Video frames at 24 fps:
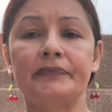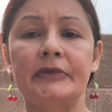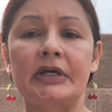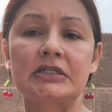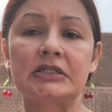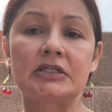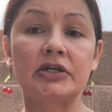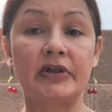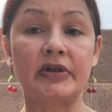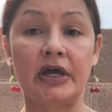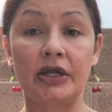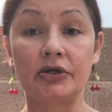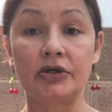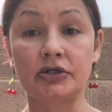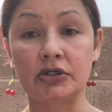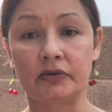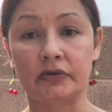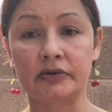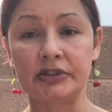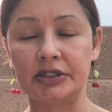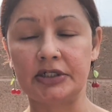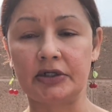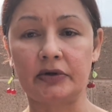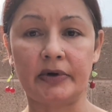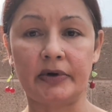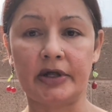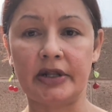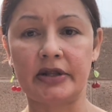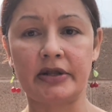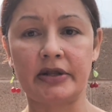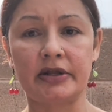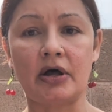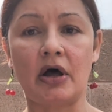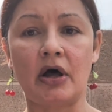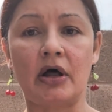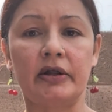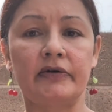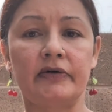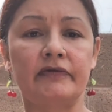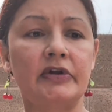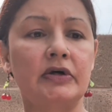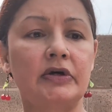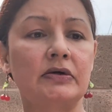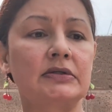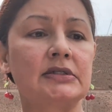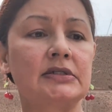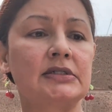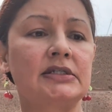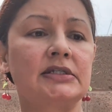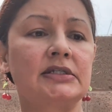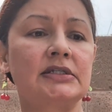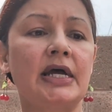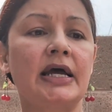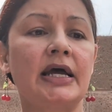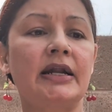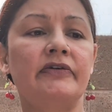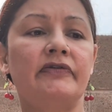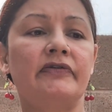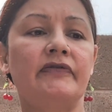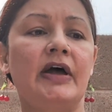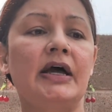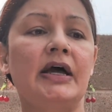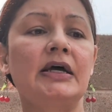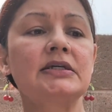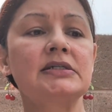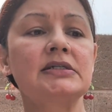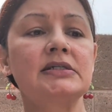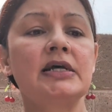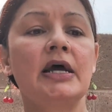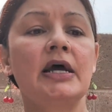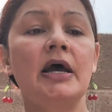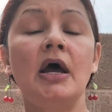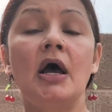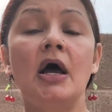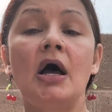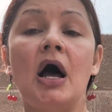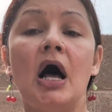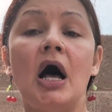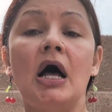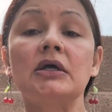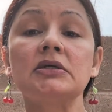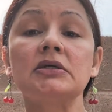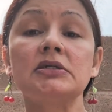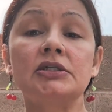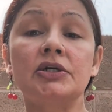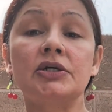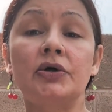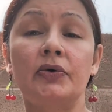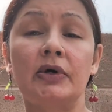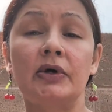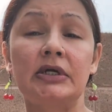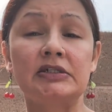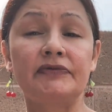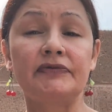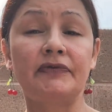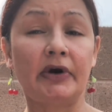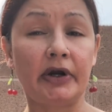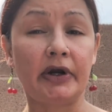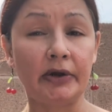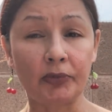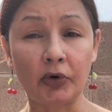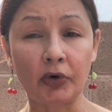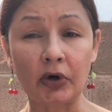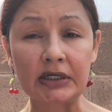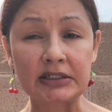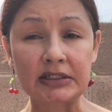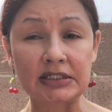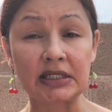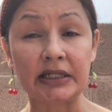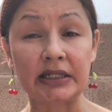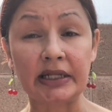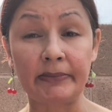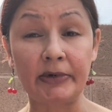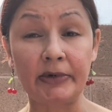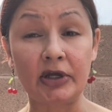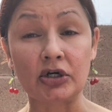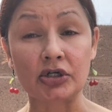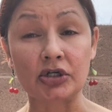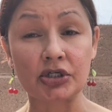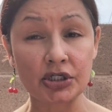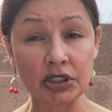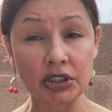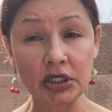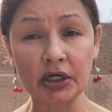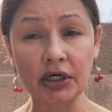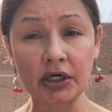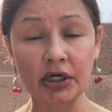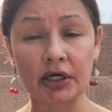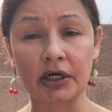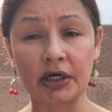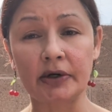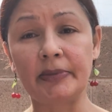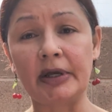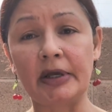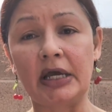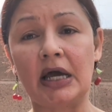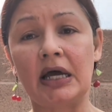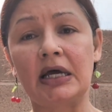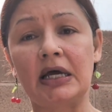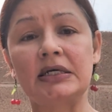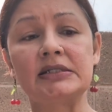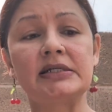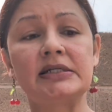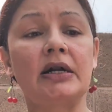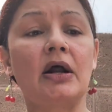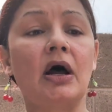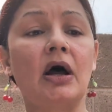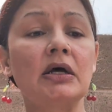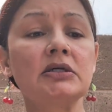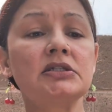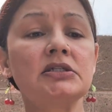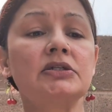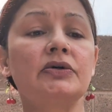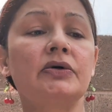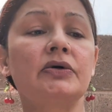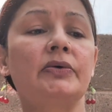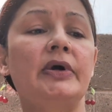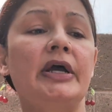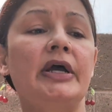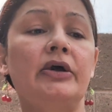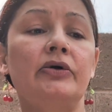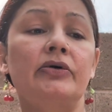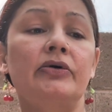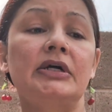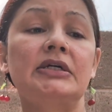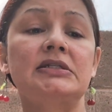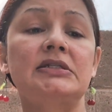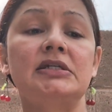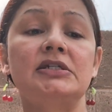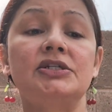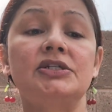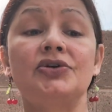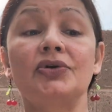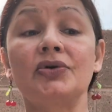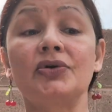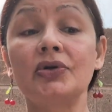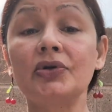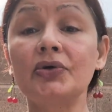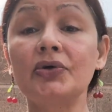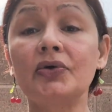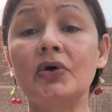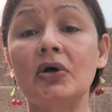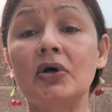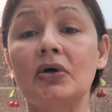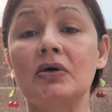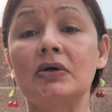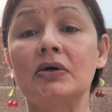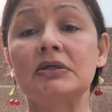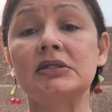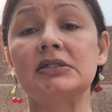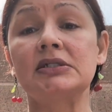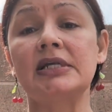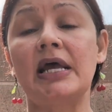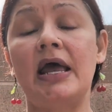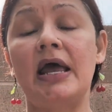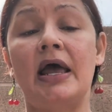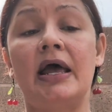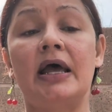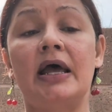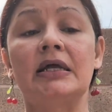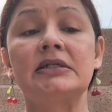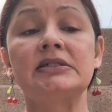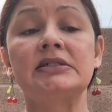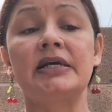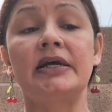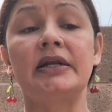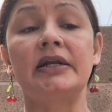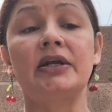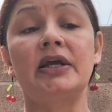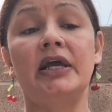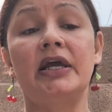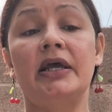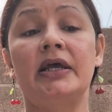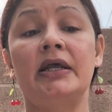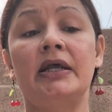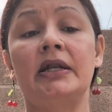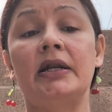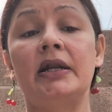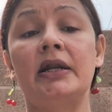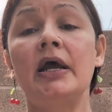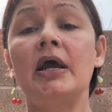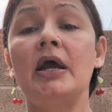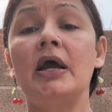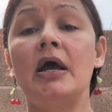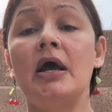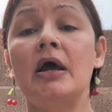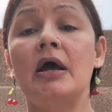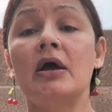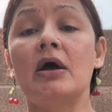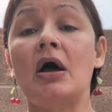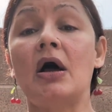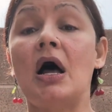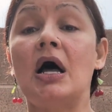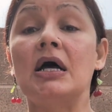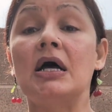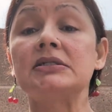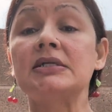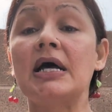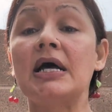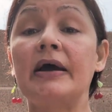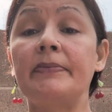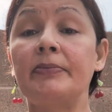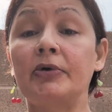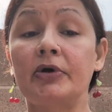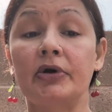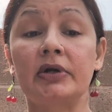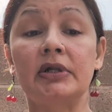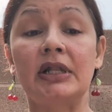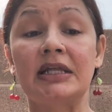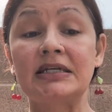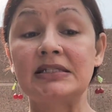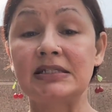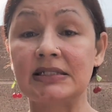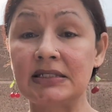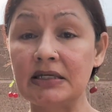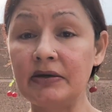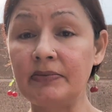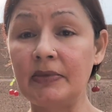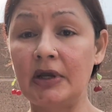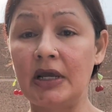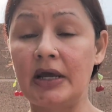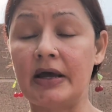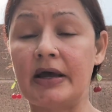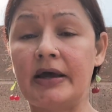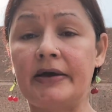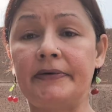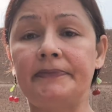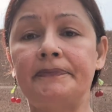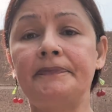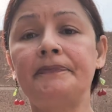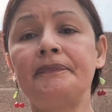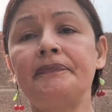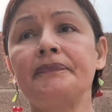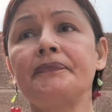so that you don't deal with all of those side effects. Also, it's very important to limit your sugar because it also increases your glucose and it can cause hyperglycemia